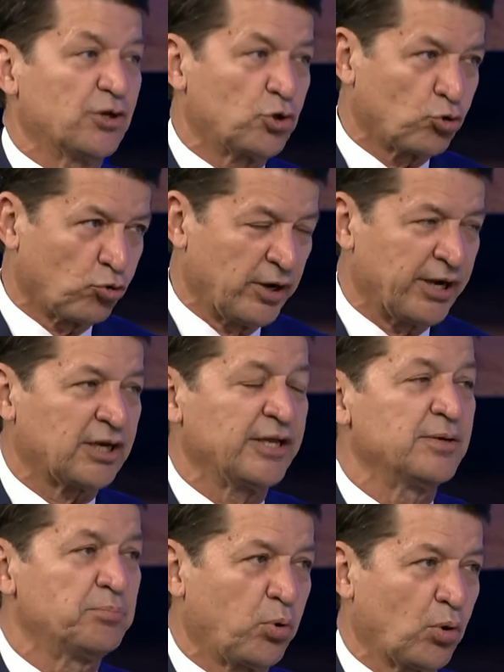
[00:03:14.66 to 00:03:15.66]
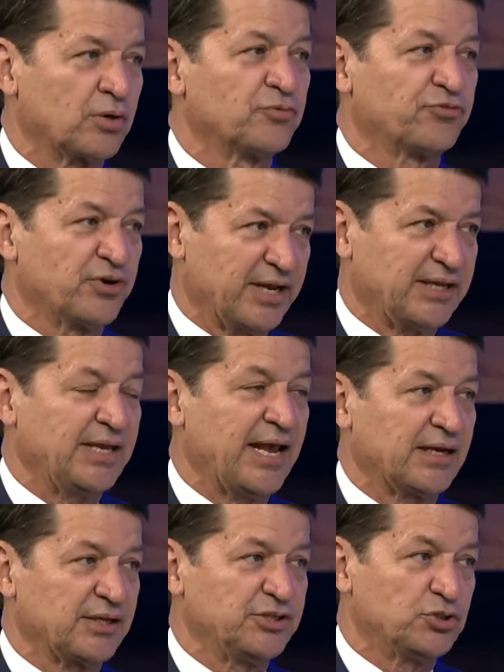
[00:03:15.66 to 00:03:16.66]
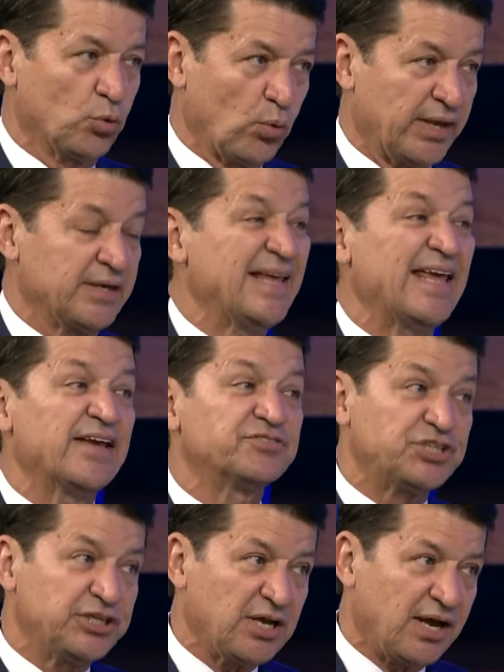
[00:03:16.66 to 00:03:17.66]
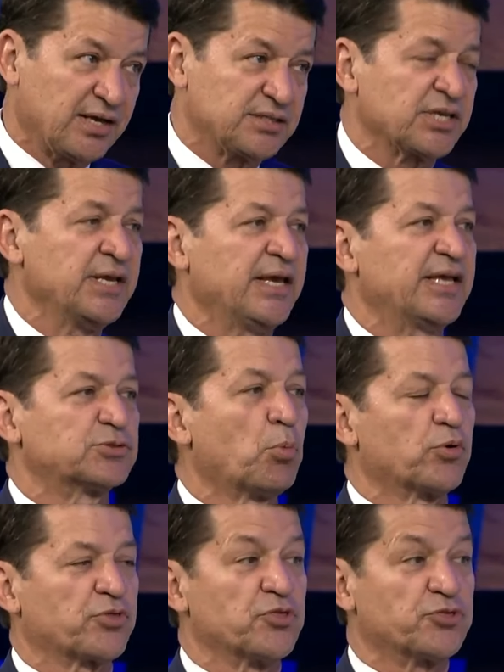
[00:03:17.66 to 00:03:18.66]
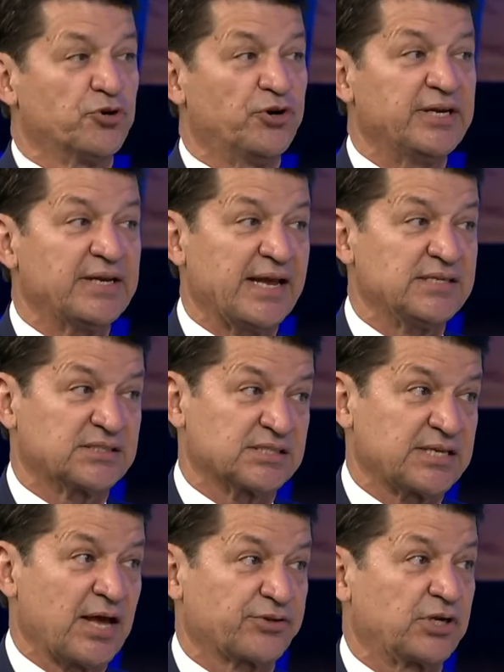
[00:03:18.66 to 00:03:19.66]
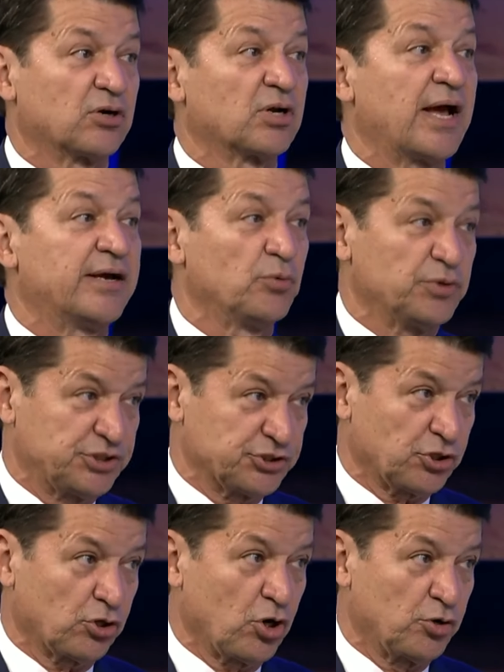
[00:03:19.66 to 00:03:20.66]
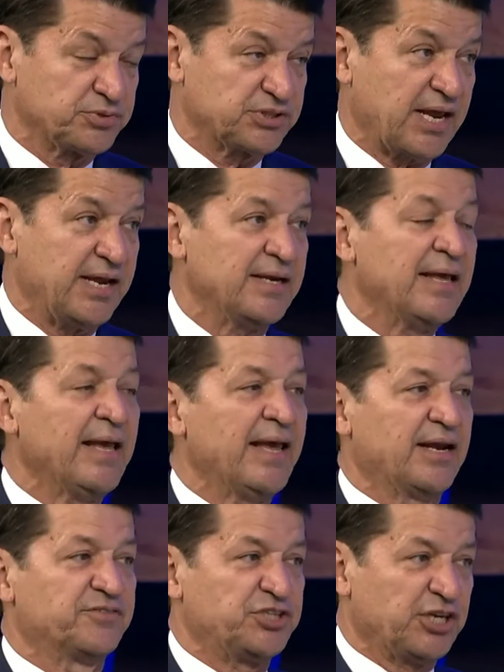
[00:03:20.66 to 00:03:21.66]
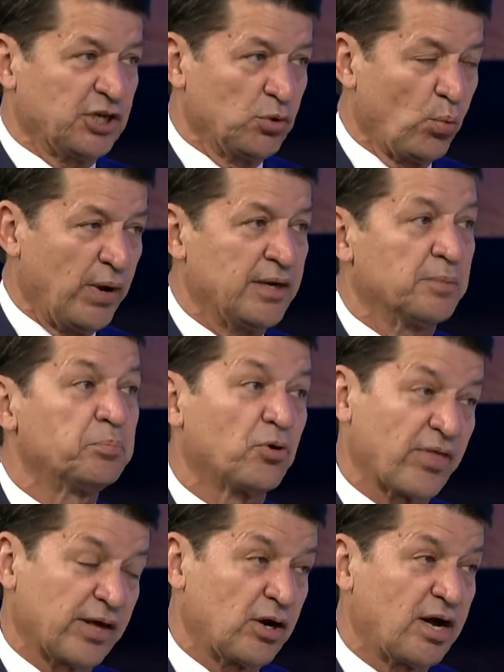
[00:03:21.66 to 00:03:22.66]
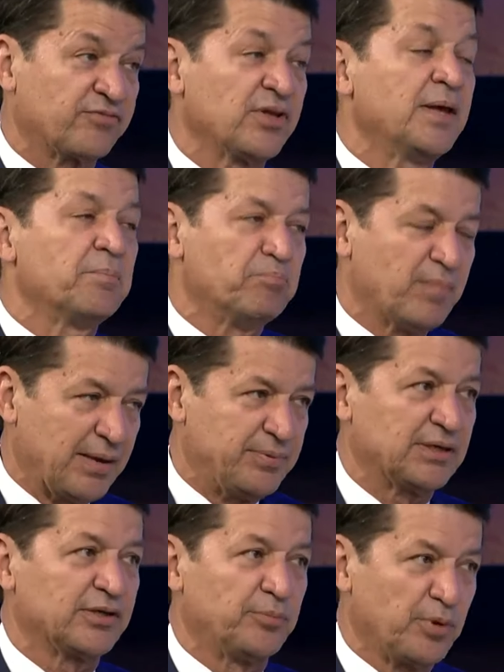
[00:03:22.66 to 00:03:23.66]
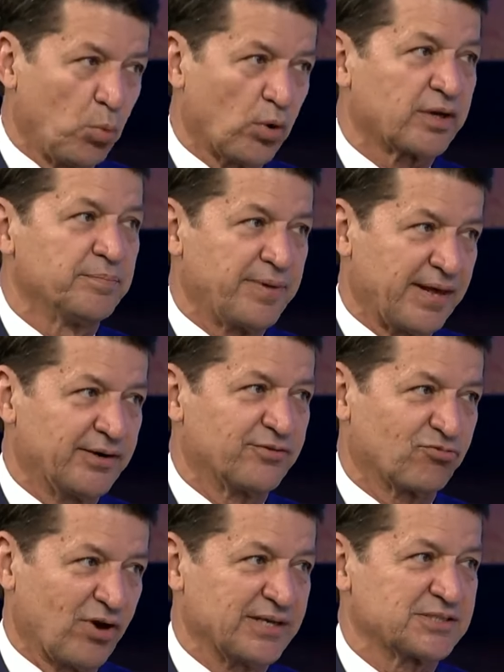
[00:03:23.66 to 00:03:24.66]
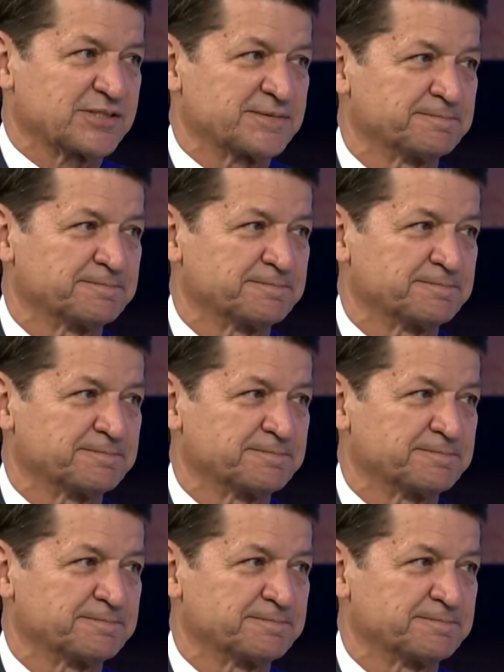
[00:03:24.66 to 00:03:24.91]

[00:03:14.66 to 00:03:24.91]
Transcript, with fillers: Critically important for Nikki Haley to win. If she does, it's more than 30 days to South Carolina, which is her home state. And if she can win and pull that off, maybe a little bit more competitive race.